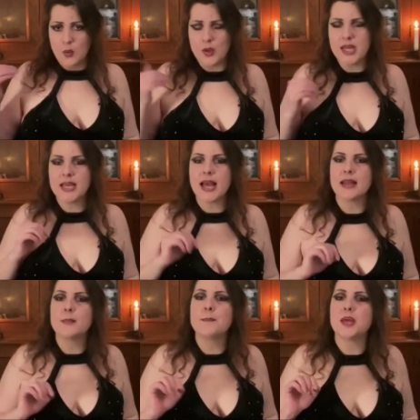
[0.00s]
We
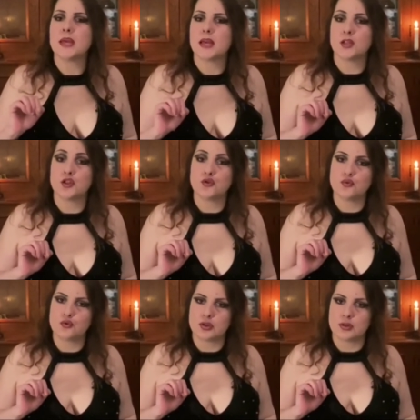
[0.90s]
can pick and
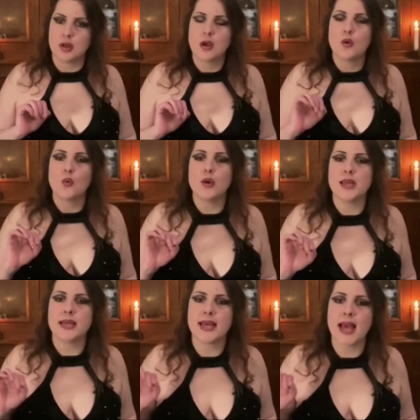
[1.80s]
choose
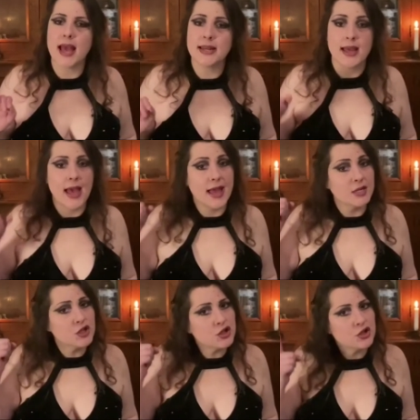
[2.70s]
we can
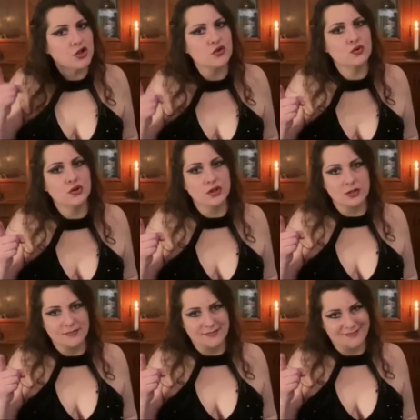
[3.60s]
and
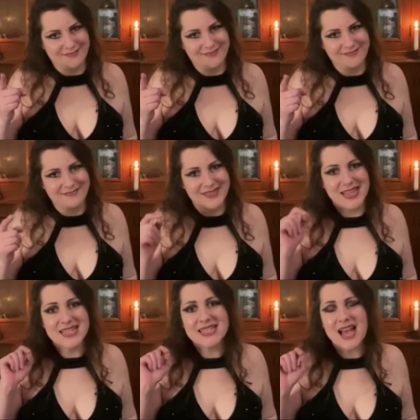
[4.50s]
should
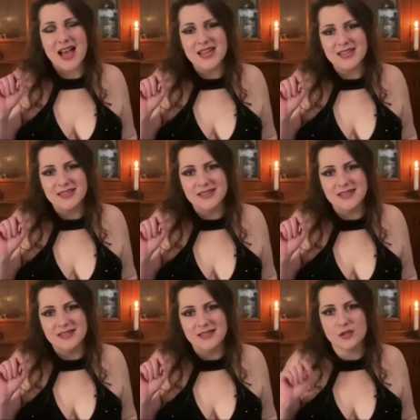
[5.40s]

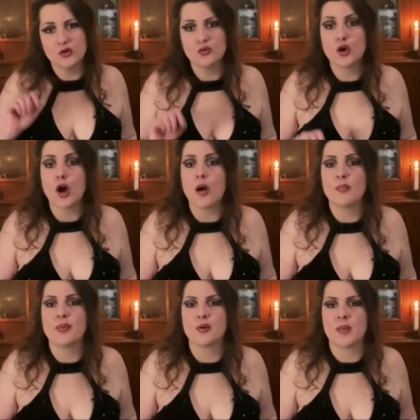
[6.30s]
decide to
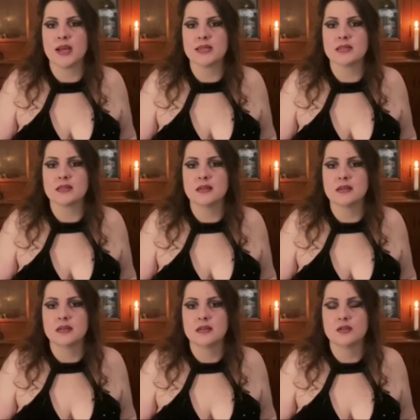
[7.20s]
compromise,
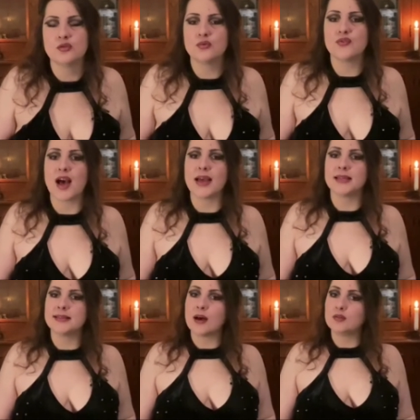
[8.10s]
to
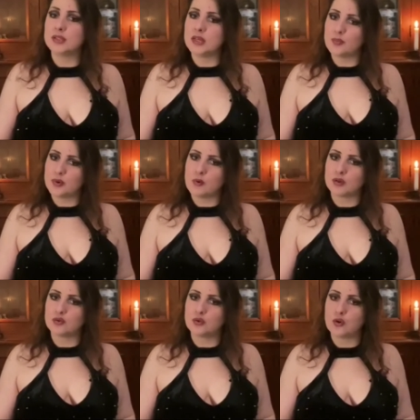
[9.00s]
find how deep we
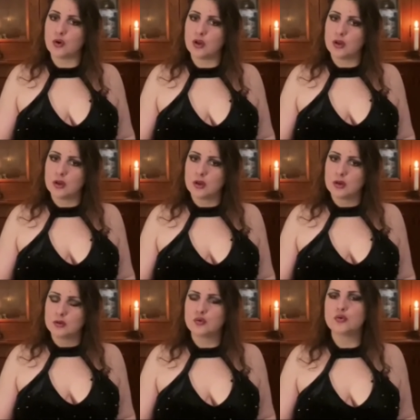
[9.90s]
want to go,
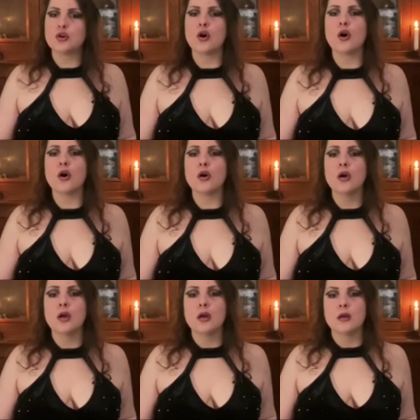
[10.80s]
to know